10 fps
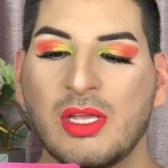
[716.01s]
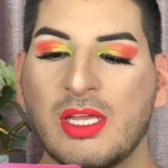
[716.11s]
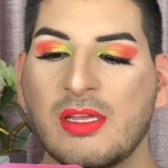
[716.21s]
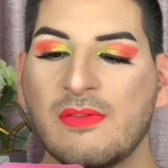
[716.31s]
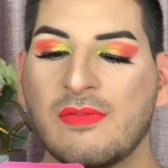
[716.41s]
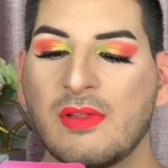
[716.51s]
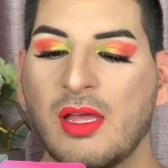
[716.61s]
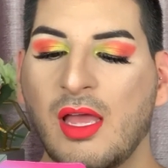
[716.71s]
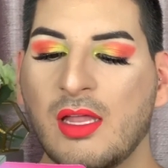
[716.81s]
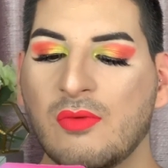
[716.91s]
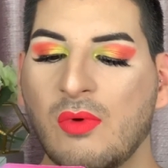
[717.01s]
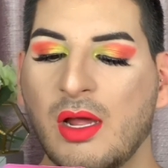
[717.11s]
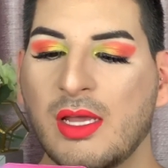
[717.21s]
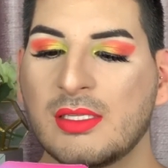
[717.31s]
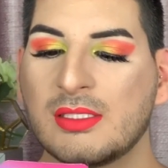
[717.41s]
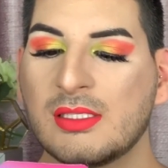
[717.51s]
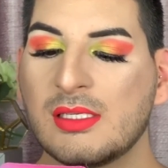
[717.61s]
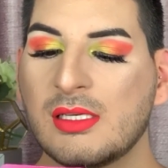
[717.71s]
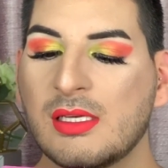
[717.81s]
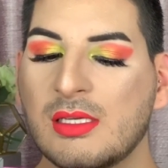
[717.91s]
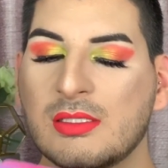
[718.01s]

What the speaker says: Eve NYC.